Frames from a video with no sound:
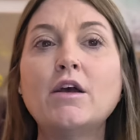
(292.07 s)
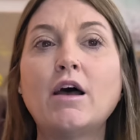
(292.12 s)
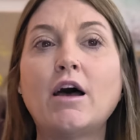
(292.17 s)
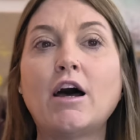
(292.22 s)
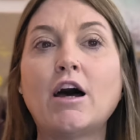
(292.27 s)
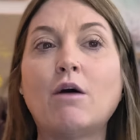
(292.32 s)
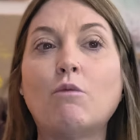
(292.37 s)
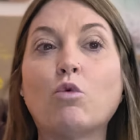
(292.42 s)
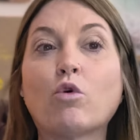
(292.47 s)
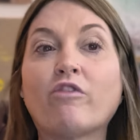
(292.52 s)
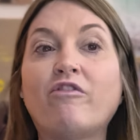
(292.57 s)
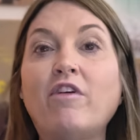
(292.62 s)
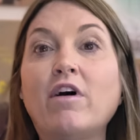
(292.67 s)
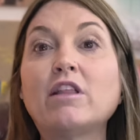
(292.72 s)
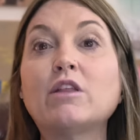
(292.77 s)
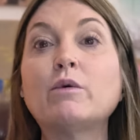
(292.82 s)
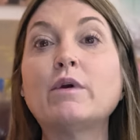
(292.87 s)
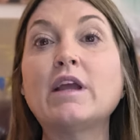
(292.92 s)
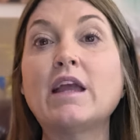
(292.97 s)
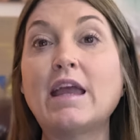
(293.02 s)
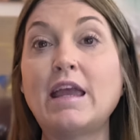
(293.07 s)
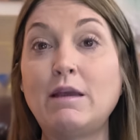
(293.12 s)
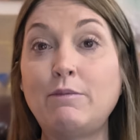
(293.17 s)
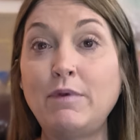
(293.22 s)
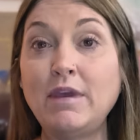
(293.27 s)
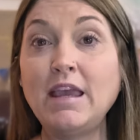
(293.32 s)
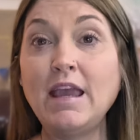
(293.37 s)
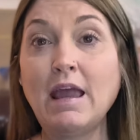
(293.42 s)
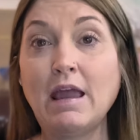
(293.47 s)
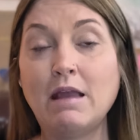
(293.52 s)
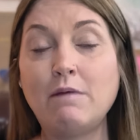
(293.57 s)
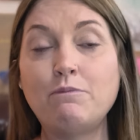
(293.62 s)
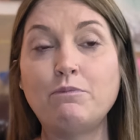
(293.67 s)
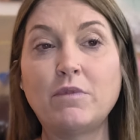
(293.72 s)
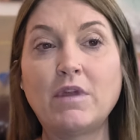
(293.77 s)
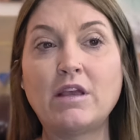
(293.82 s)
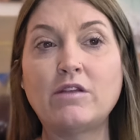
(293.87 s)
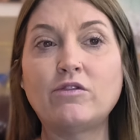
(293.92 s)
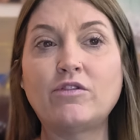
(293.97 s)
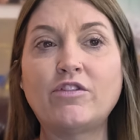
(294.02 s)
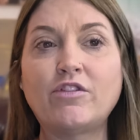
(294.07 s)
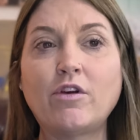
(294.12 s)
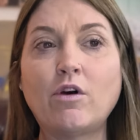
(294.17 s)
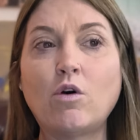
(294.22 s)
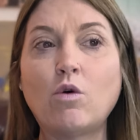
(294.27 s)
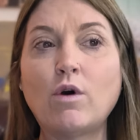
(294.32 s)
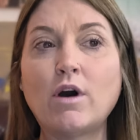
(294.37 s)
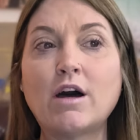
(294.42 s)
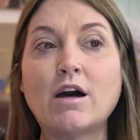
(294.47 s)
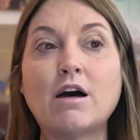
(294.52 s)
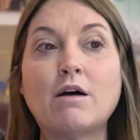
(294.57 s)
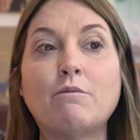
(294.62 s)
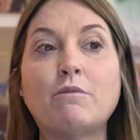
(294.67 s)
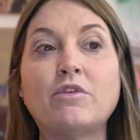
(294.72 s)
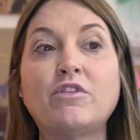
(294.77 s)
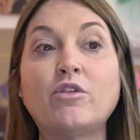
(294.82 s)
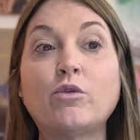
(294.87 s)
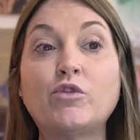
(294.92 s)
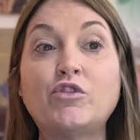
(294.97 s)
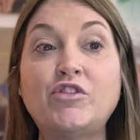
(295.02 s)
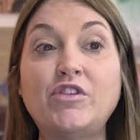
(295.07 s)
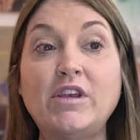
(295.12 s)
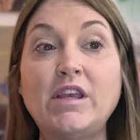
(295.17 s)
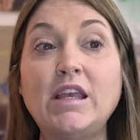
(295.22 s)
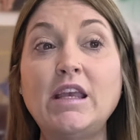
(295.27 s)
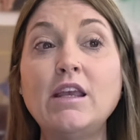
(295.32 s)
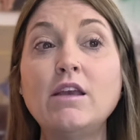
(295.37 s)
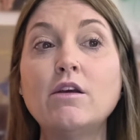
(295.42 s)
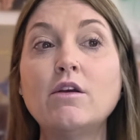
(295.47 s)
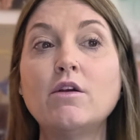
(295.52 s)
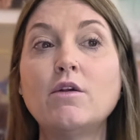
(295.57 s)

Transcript: We're following APA. And so C,